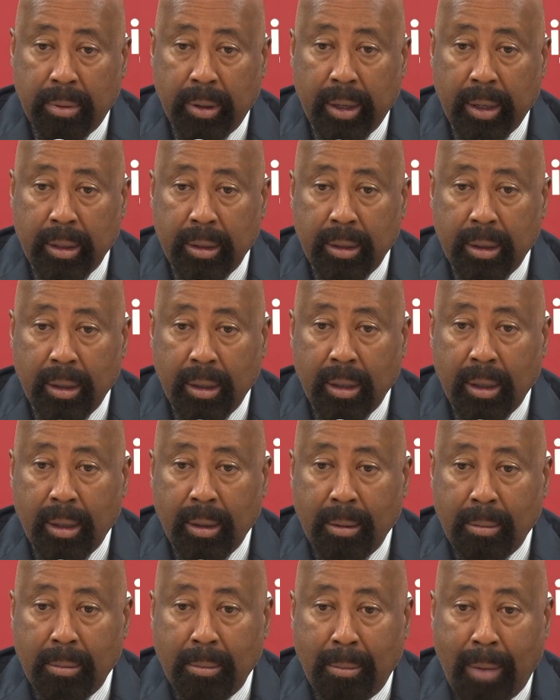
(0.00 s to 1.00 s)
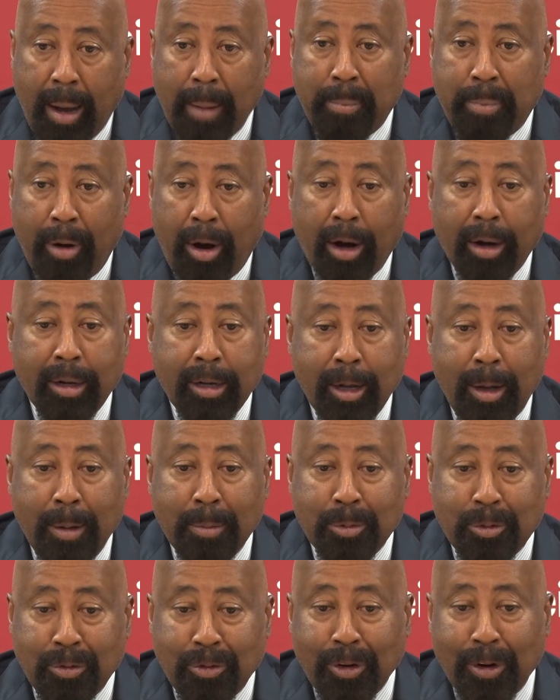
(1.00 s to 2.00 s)
But my part
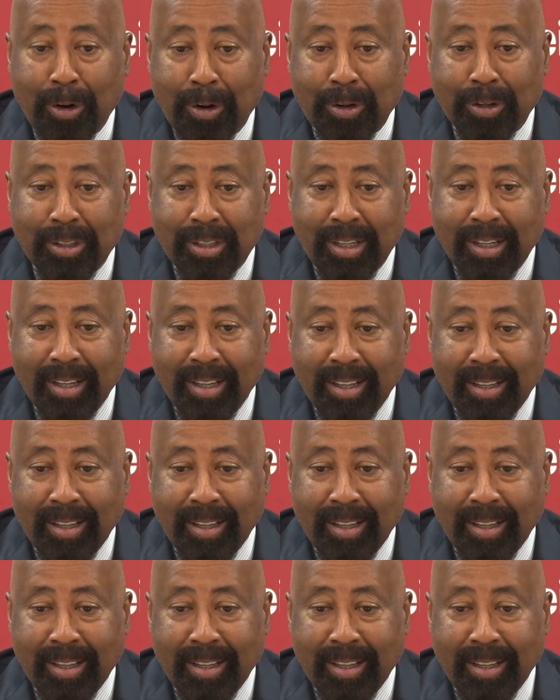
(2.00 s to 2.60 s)
comes first.